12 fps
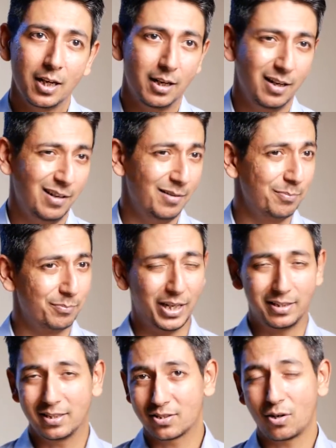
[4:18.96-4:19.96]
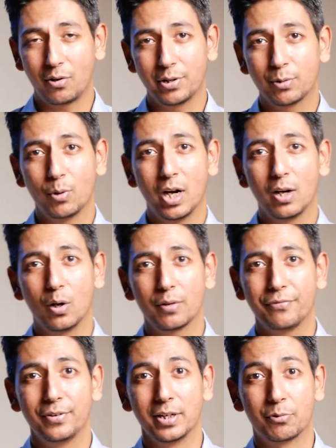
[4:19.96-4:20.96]
that does not require a lot
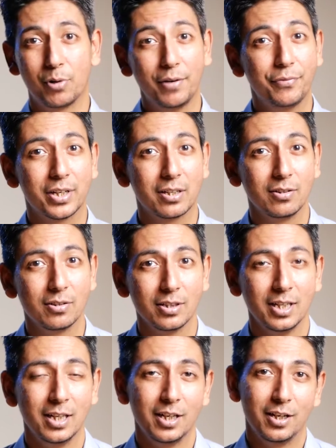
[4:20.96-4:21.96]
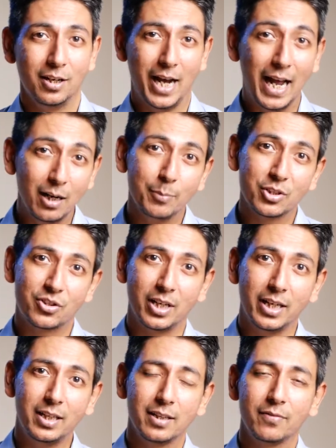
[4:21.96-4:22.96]
of graphical elements in
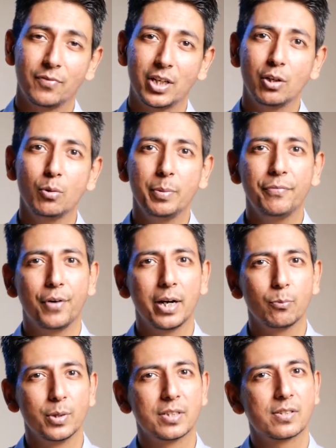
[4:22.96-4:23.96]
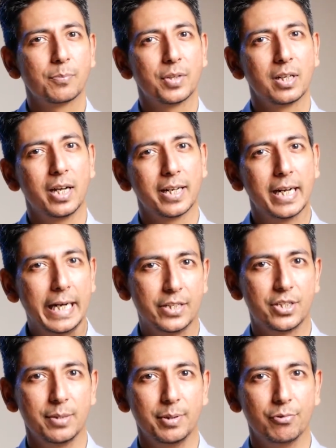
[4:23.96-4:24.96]
it, then you'd be fine with something like
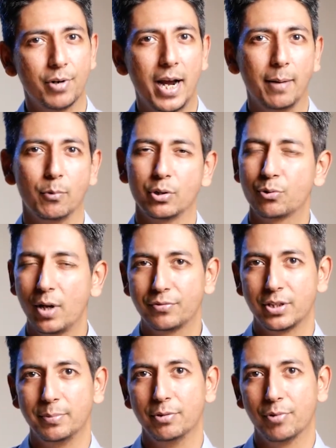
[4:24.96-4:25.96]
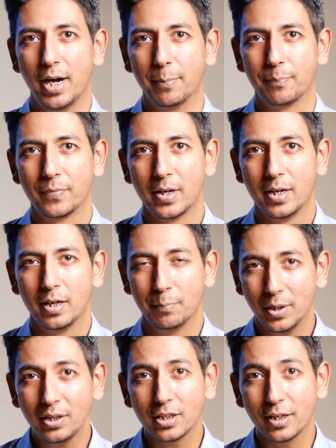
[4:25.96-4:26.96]
8GB RAM or 12GB RAM.
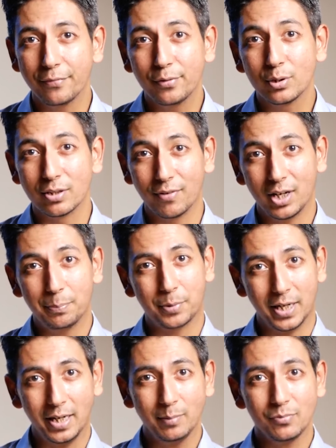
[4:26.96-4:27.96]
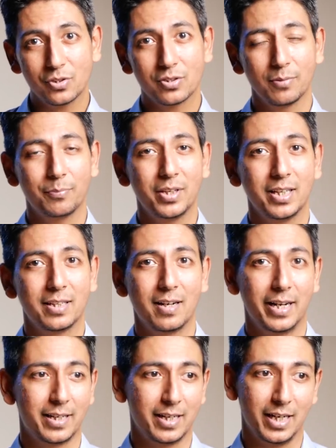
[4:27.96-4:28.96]
But if you develop games, something
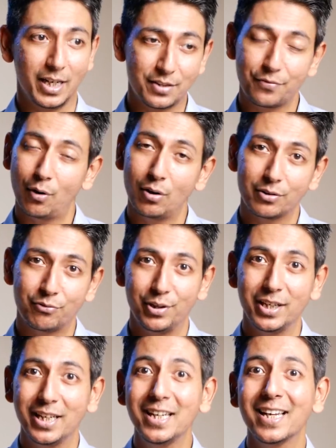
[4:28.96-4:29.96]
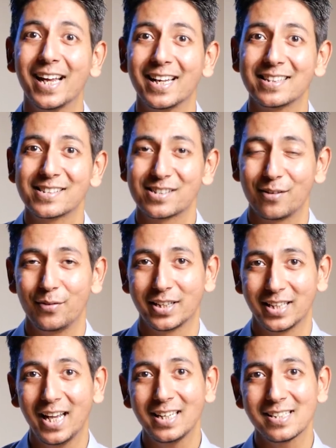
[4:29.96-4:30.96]
like an Asphalt 3D and stuff like
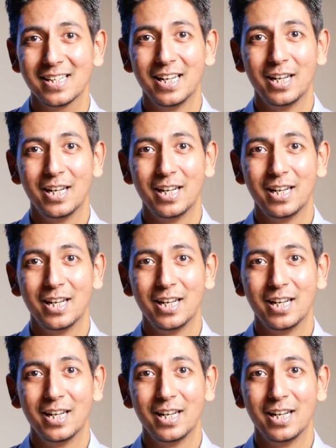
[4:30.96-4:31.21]
that,